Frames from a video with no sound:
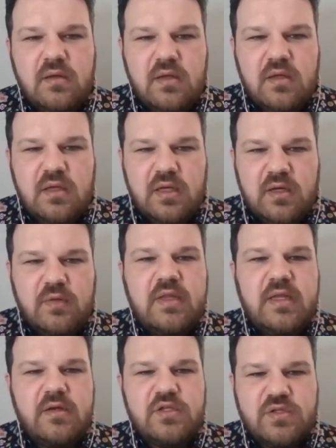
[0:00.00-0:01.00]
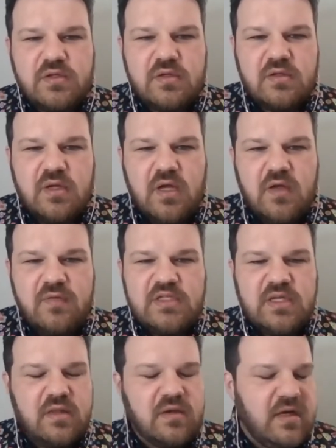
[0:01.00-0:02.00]
the literature of each
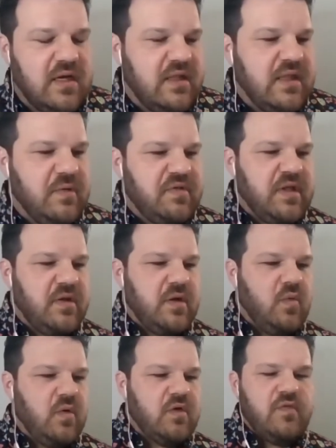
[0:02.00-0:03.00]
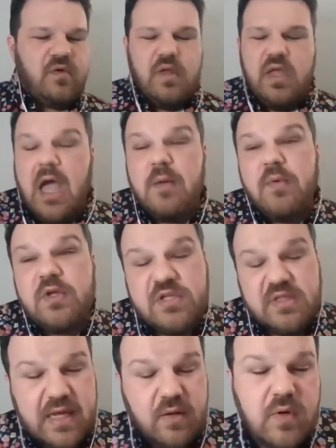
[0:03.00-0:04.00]
other. And I think that was a wonderful, I butchered
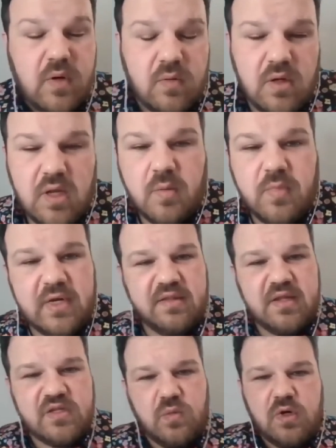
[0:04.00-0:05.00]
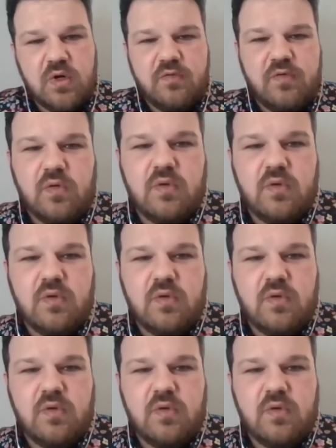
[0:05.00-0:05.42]
that quote, but it's such a wonderful